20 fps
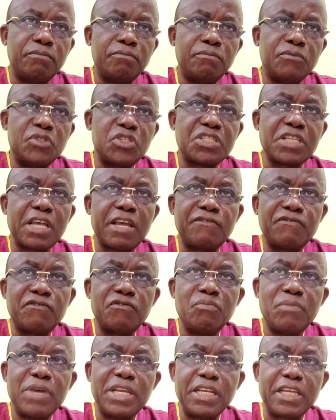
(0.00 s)

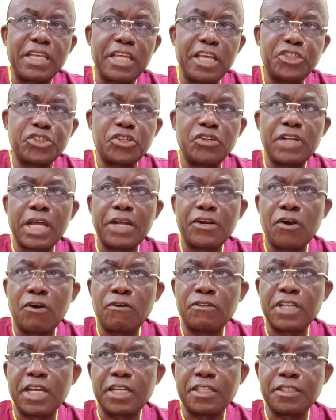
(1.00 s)
self-medication and all
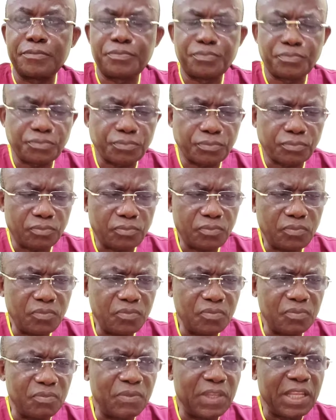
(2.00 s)
that.
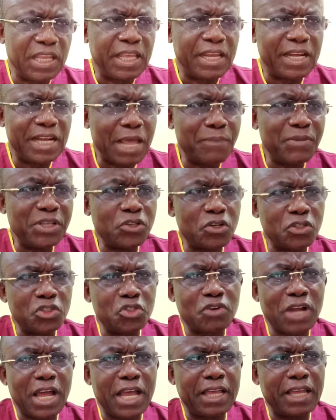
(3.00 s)
Let me just
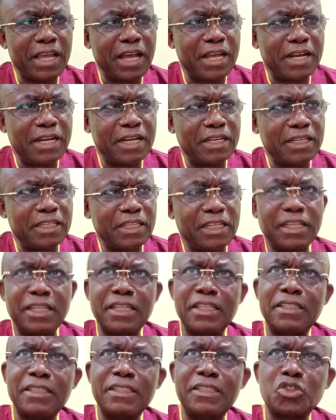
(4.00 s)
try and
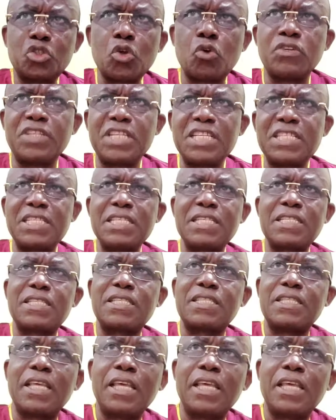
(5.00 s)
so this is